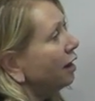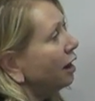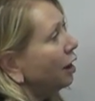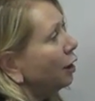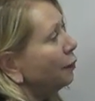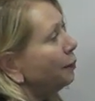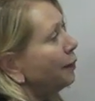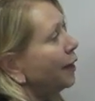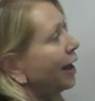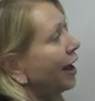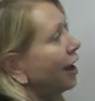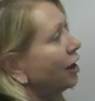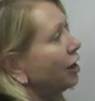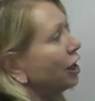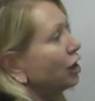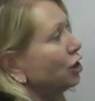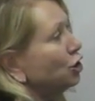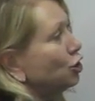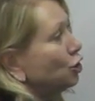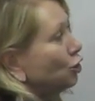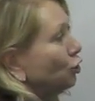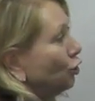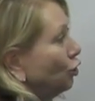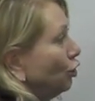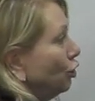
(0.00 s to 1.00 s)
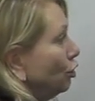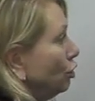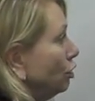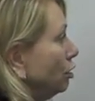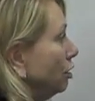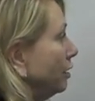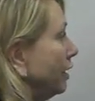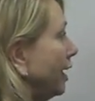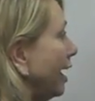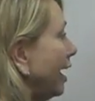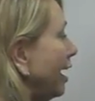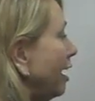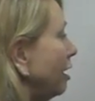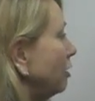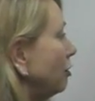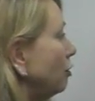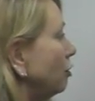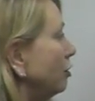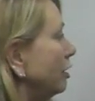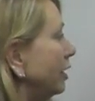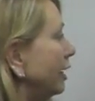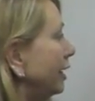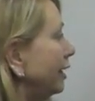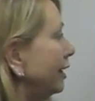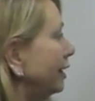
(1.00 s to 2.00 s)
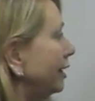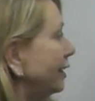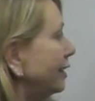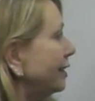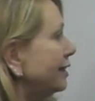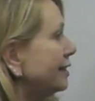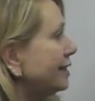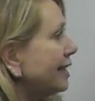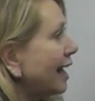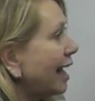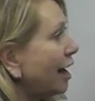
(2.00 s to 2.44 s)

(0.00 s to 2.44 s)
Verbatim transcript: about a turtle and how long it is,